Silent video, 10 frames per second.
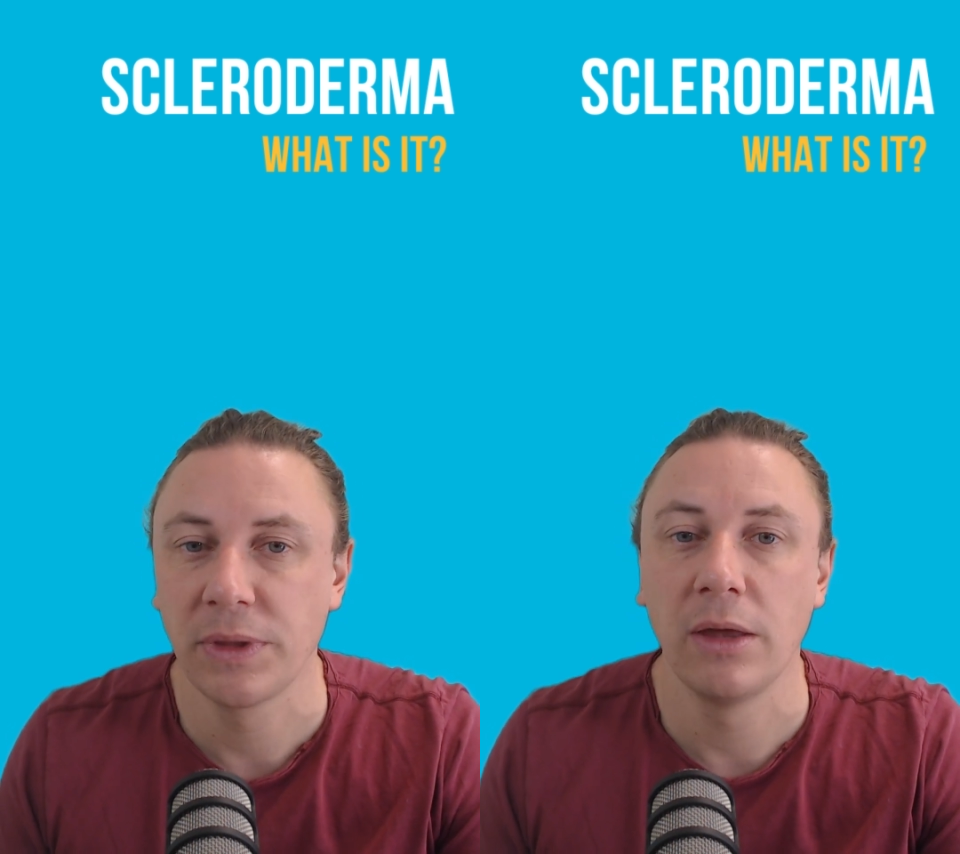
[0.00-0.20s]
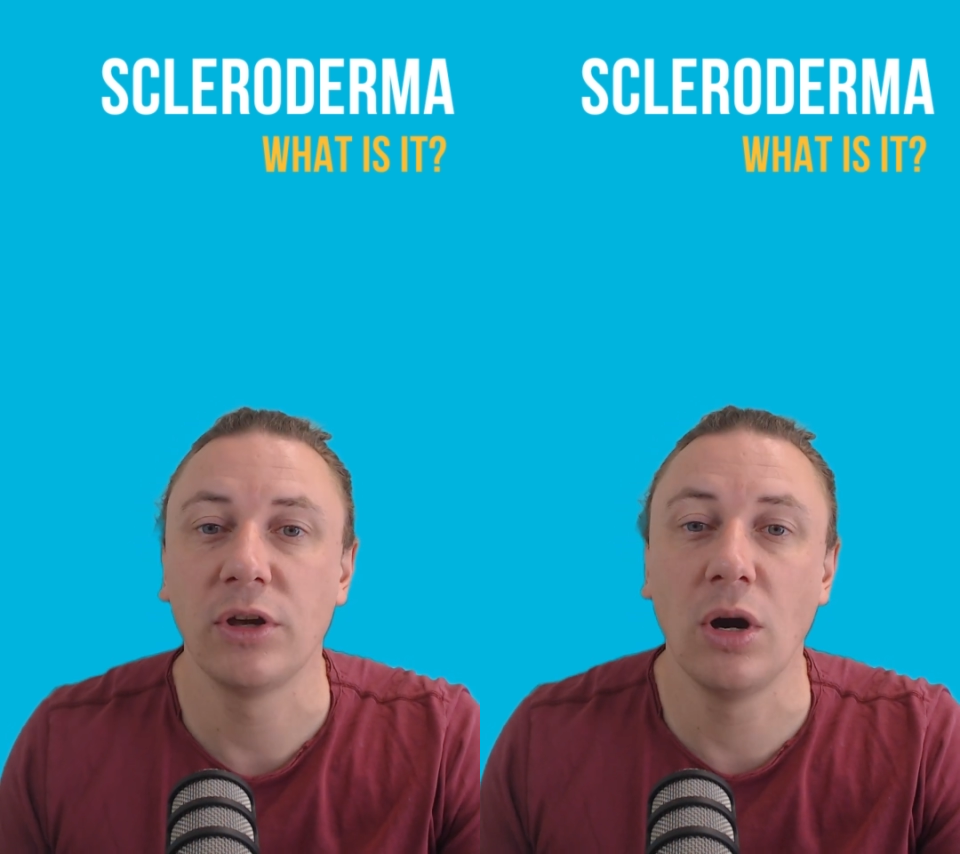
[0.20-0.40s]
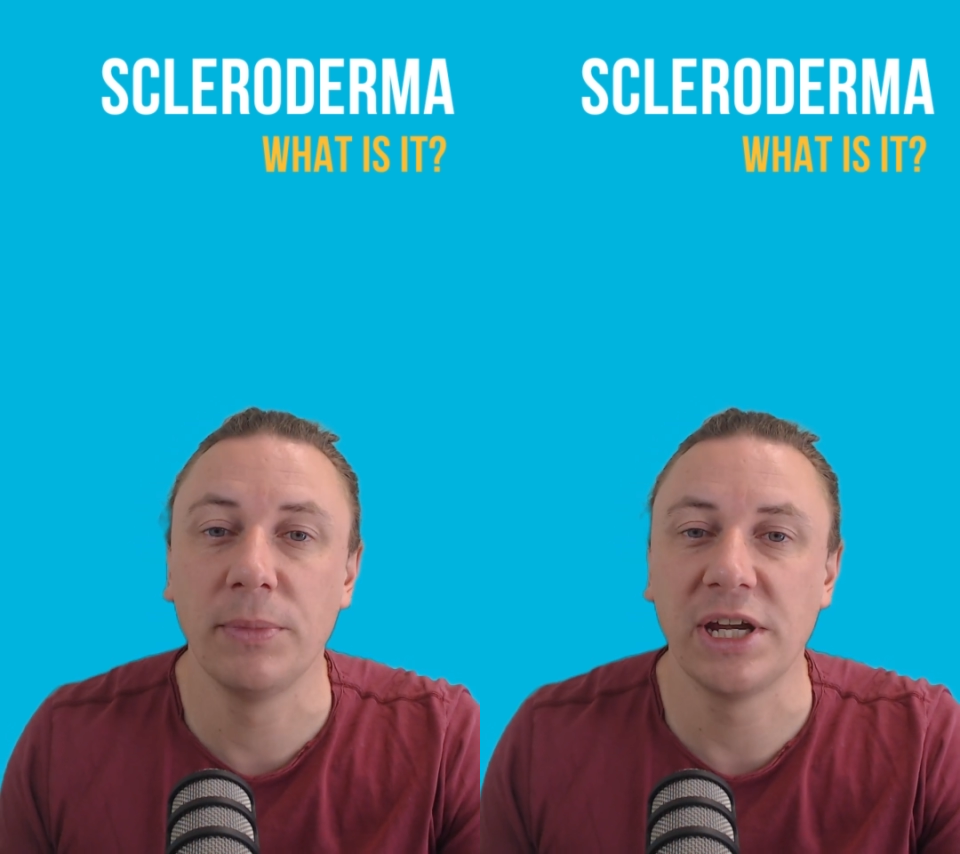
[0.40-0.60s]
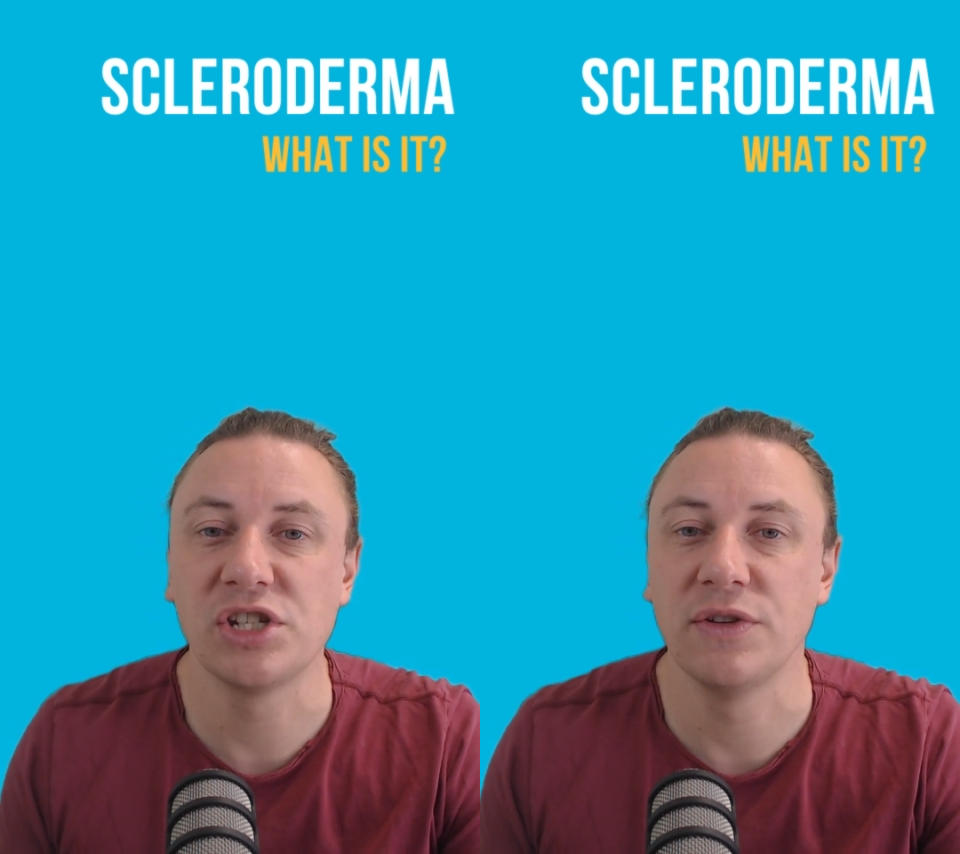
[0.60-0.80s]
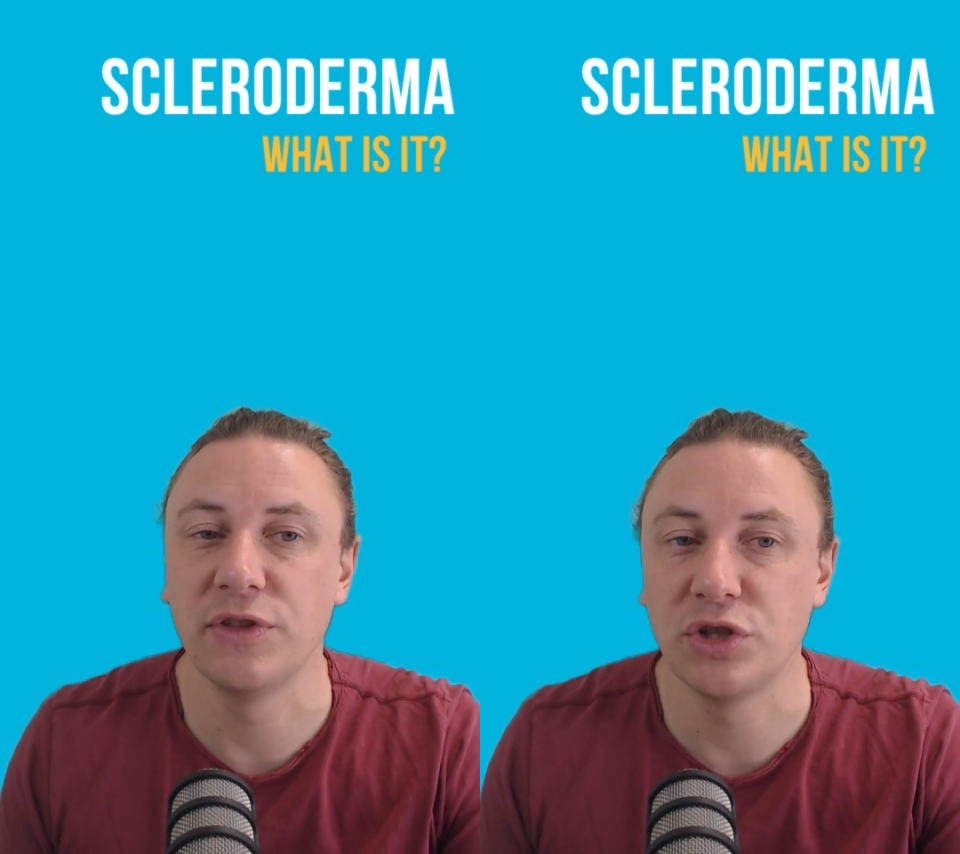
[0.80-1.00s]
The
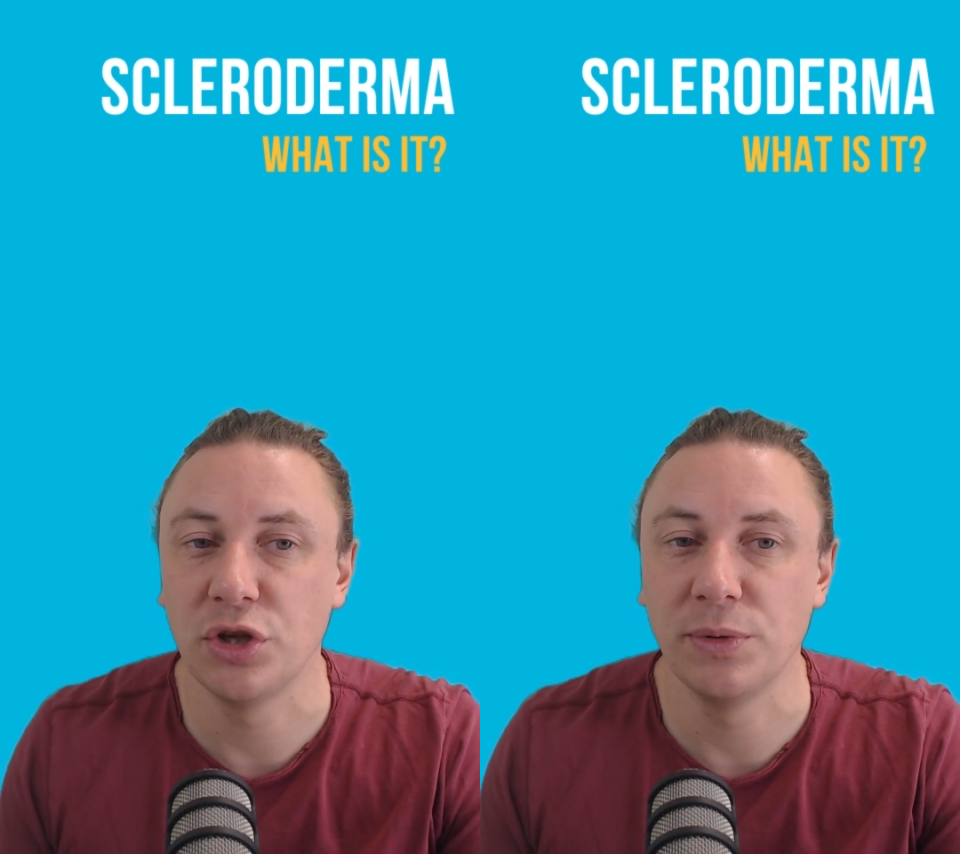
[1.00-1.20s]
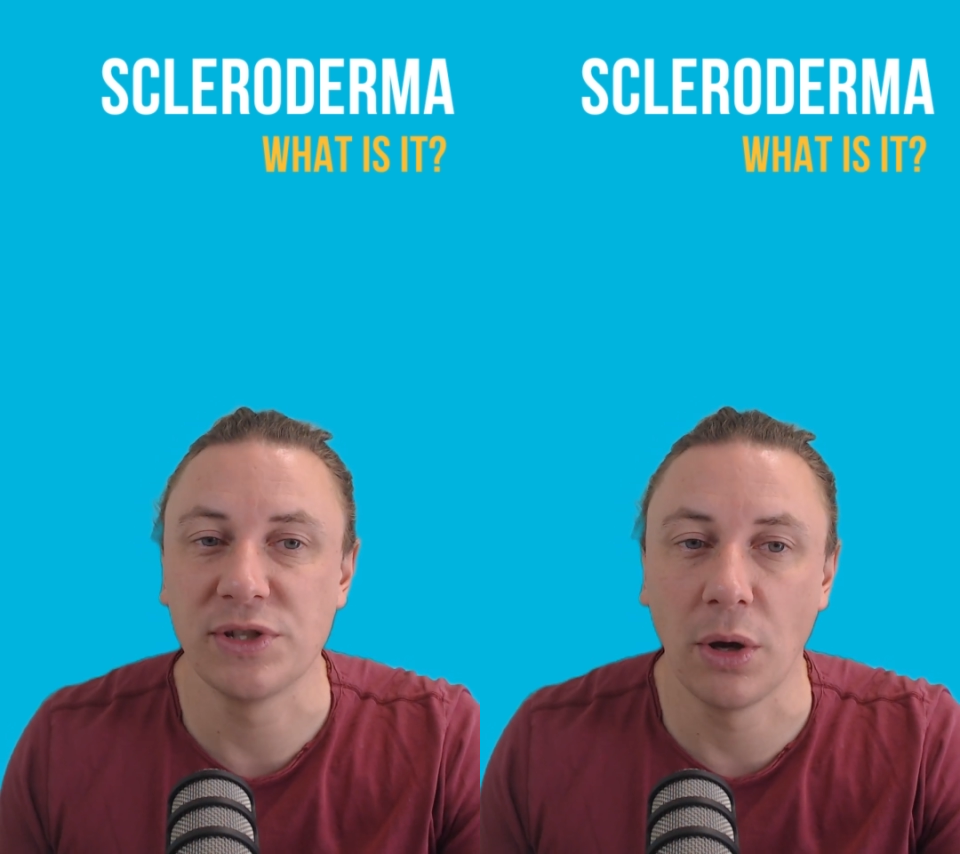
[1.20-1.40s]
combination of the two is